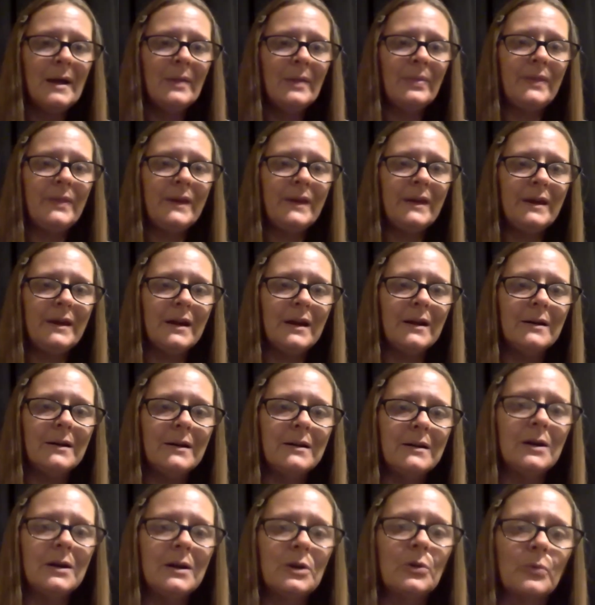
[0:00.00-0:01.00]
The uh,
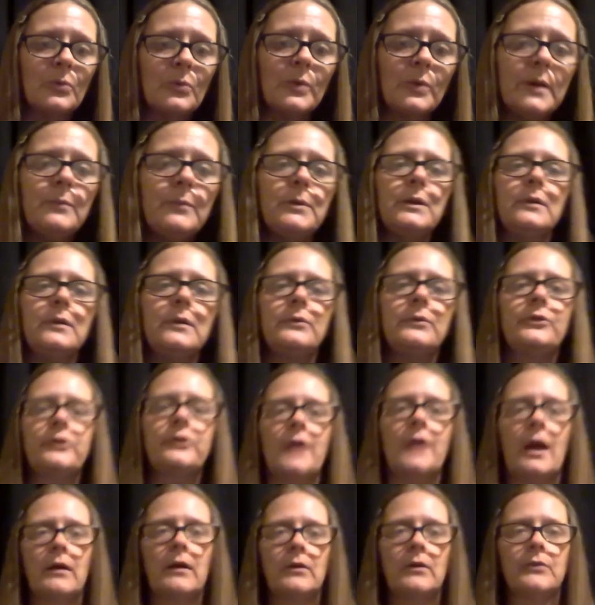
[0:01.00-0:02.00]
agreement of
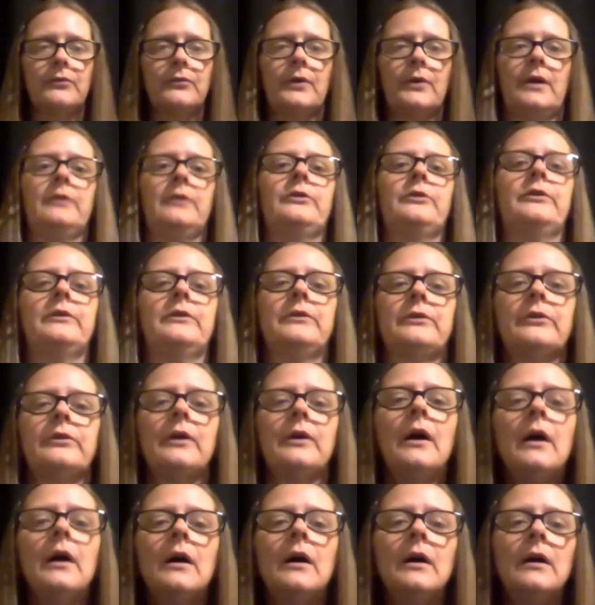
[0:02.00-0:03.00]
sacrifices
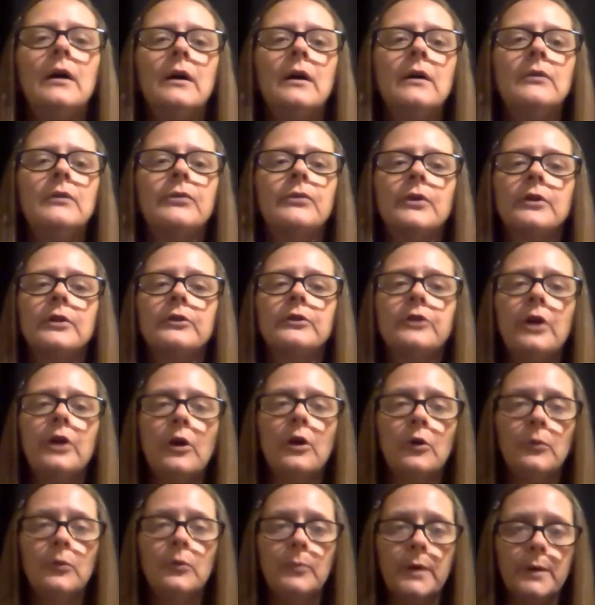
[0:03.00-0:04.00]
for
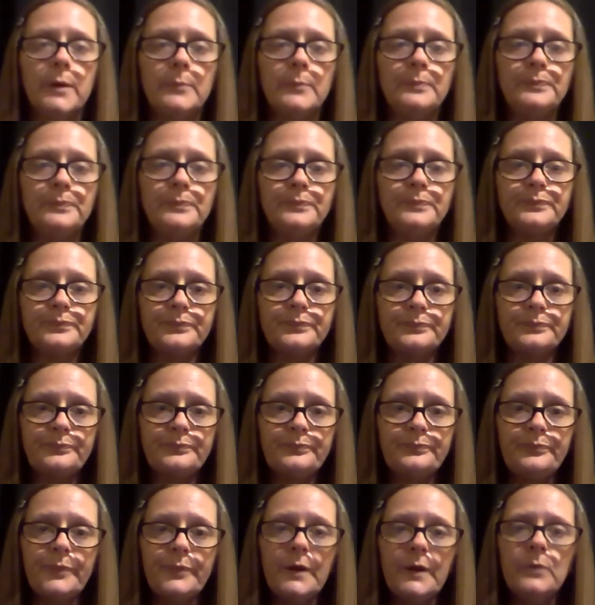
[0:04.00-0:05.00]
atonement
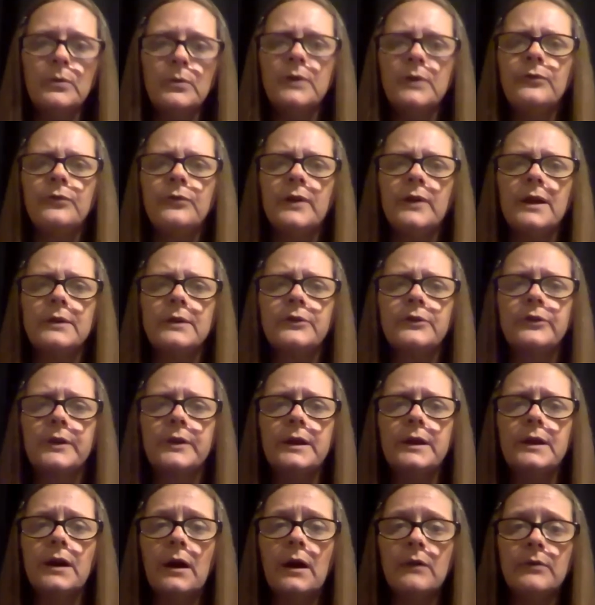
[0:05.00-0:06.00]
reflects the
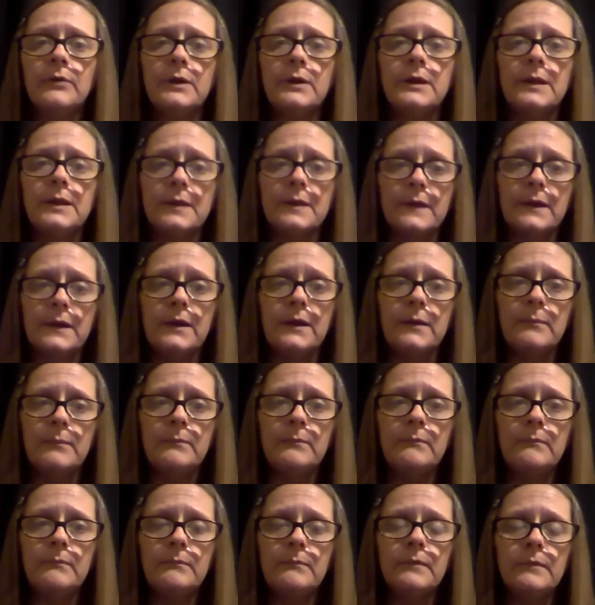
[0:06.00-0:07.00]
covenant
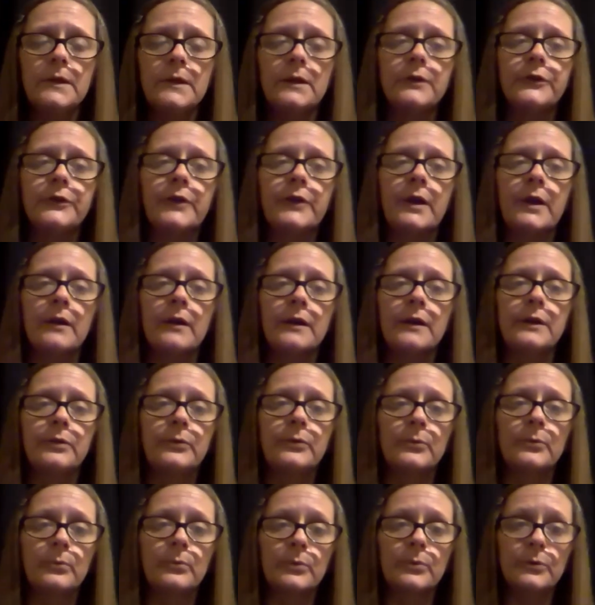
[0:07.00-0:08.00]
theme that is carried
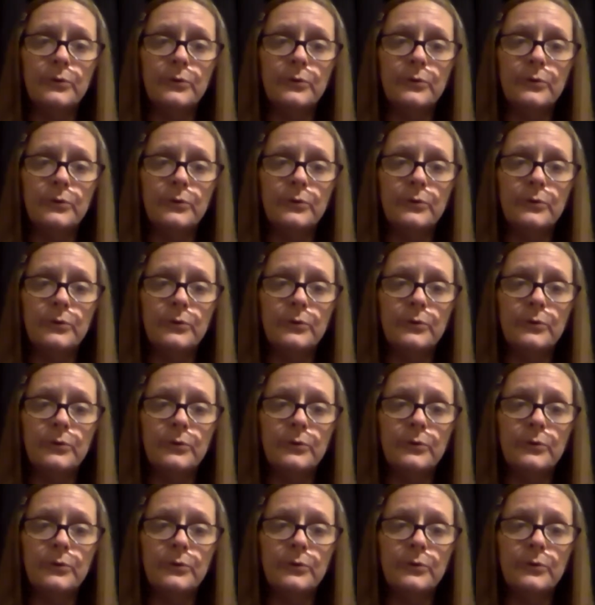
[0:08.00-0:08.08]
through